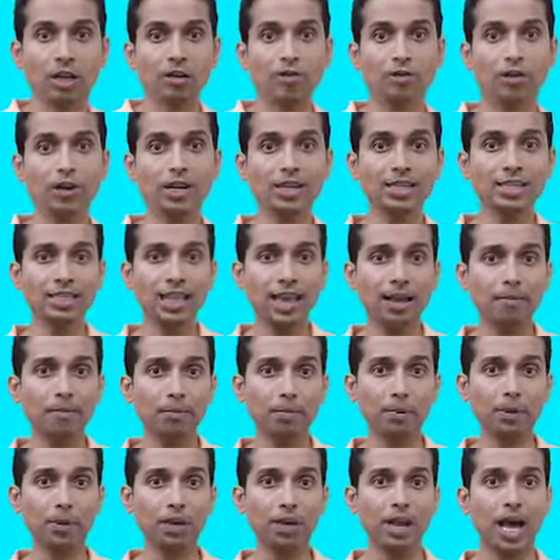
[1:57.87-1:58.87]
For
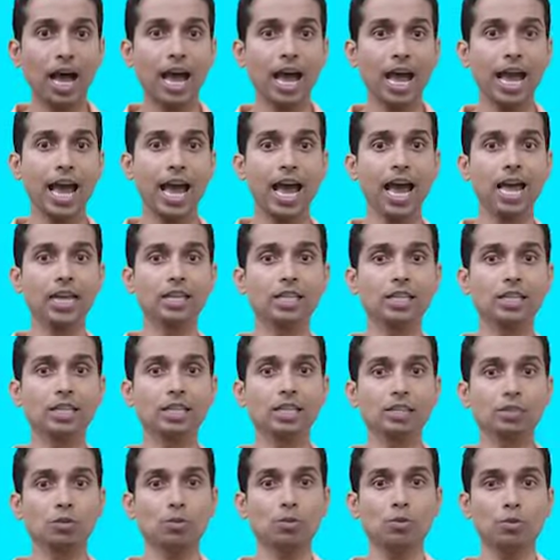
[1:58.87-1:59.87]
example, I had
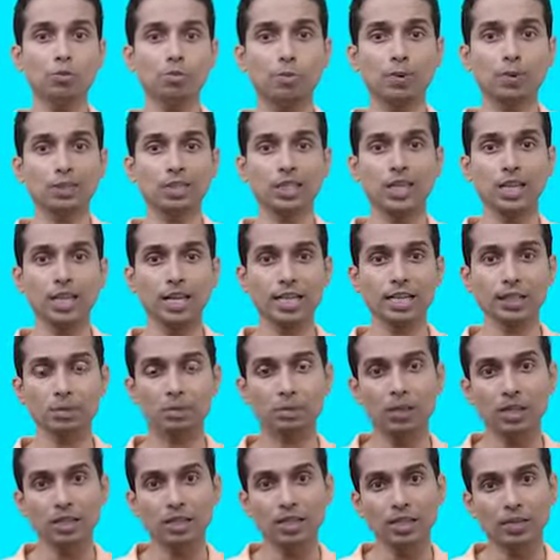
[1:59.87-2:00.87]
this own personal
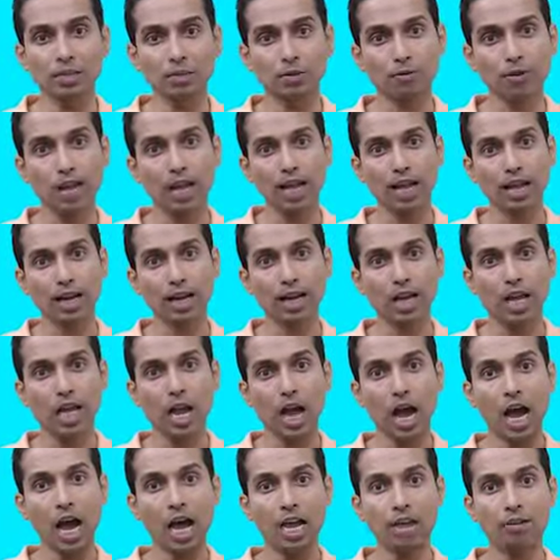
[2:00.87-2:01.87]
experience where
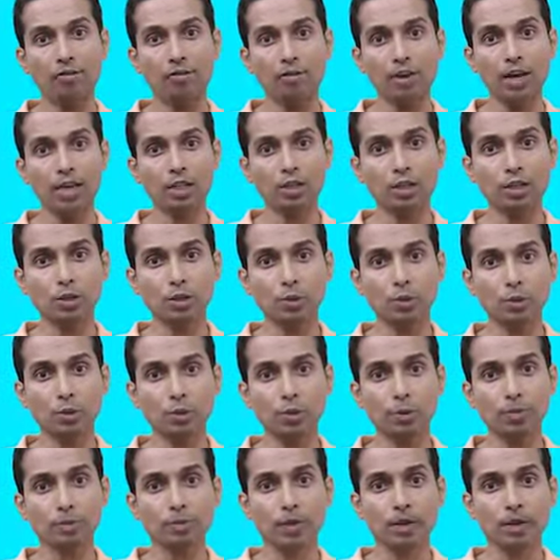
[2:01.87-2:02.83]
I went through